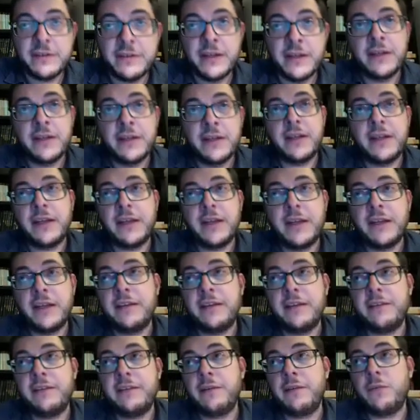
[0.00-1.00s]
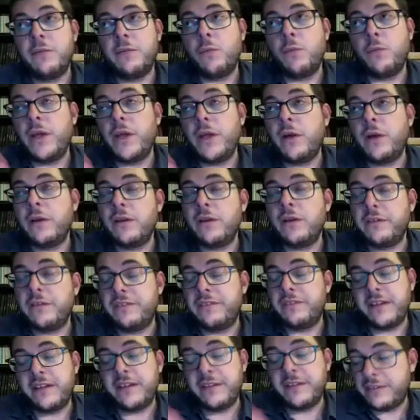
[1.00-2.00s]
Uh, we on,
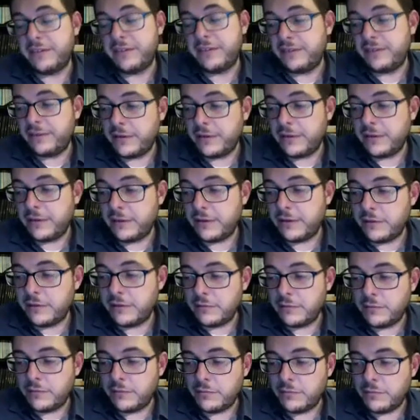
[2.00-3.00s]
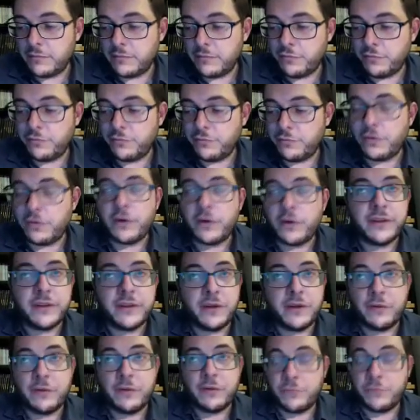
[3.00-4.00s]
she's uh, 40
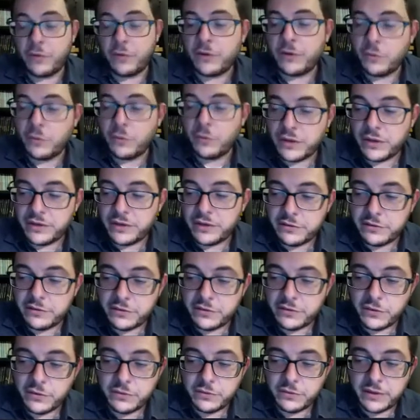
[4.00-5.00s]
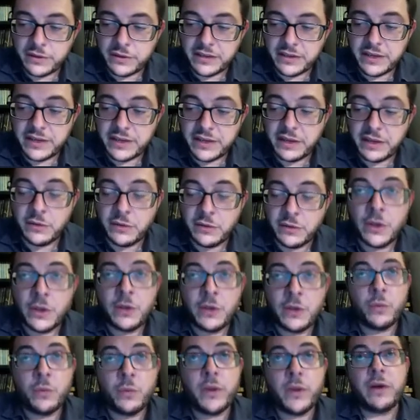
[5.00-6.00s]
or 41 years old right now.
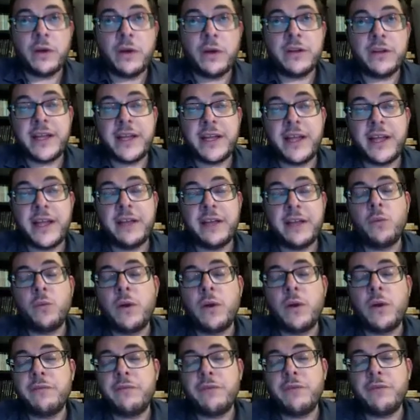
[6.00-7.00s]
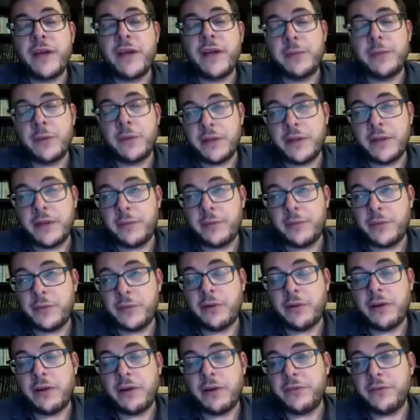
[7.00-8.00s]
We only had one viable
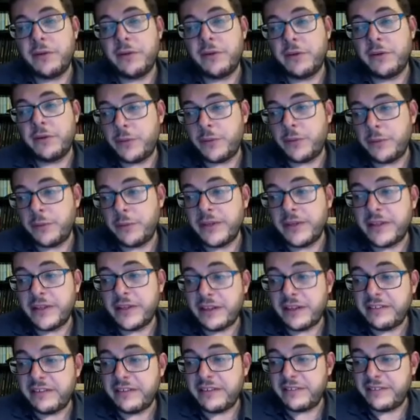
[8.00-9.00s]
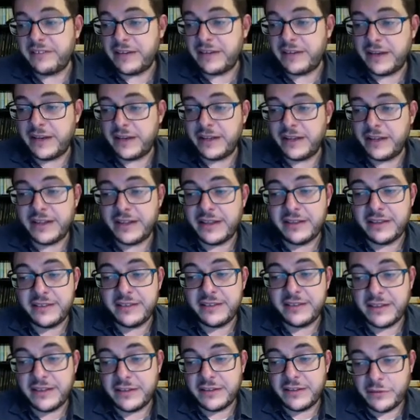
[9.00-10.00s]
embryo after preimplantation genetic
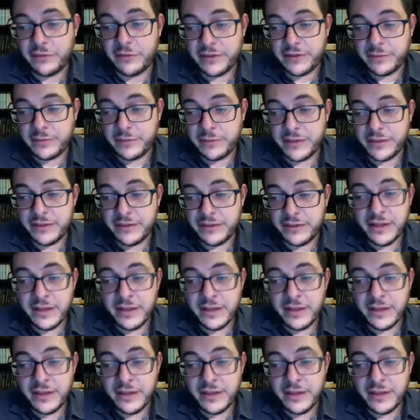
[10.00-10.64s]
testing treatment.